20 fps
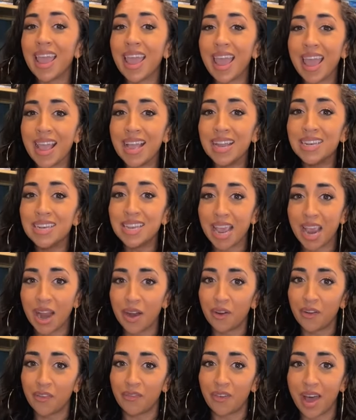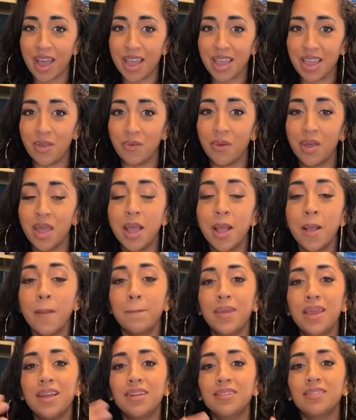and terrify you
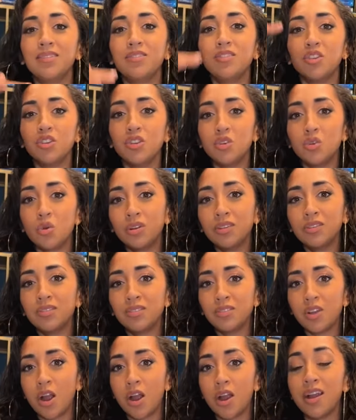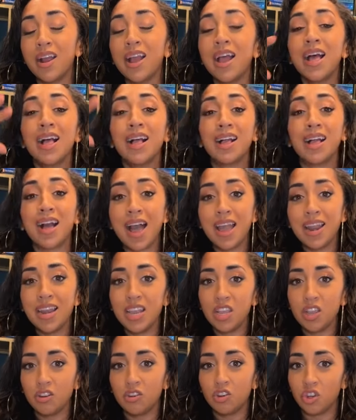because it's your North Star
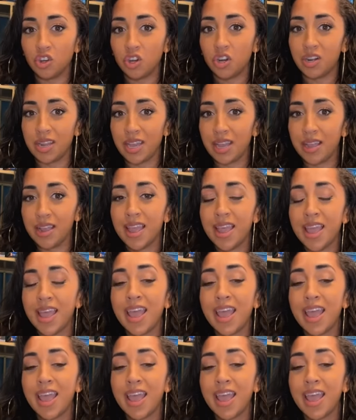guiding your journey.